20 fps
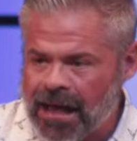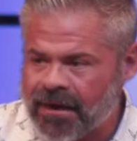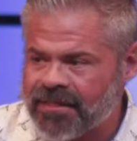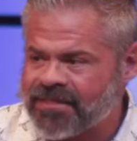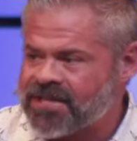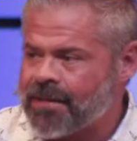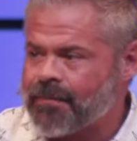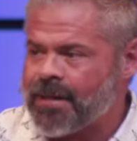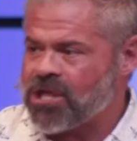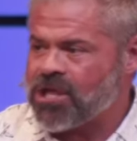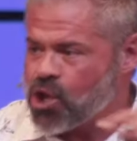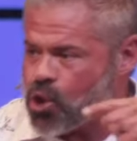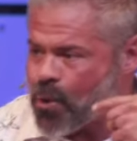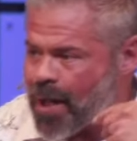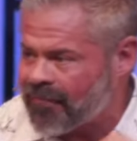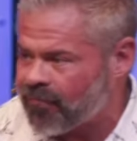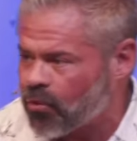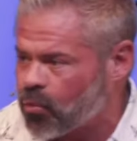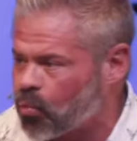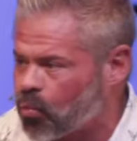out of the temple, and
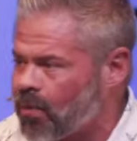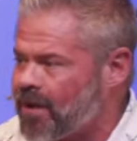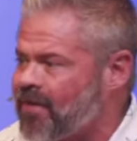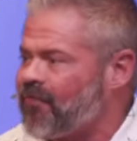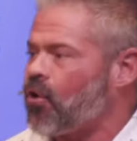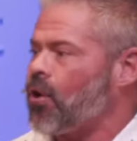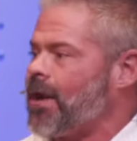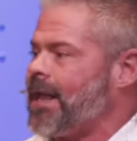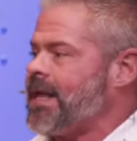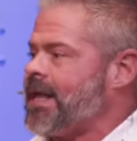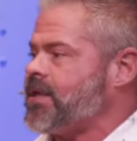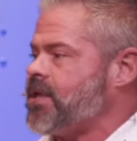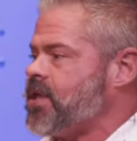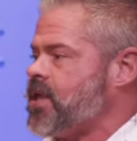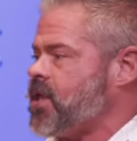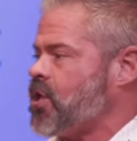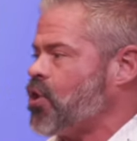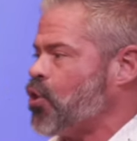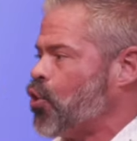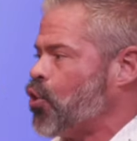you have a river
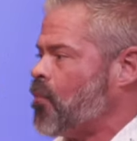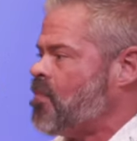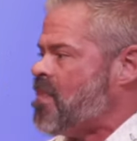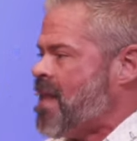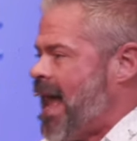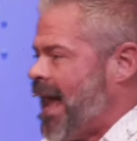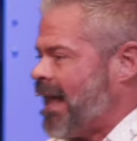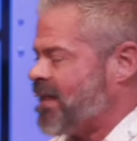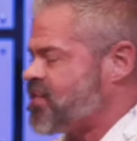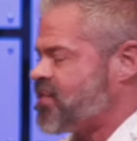in you.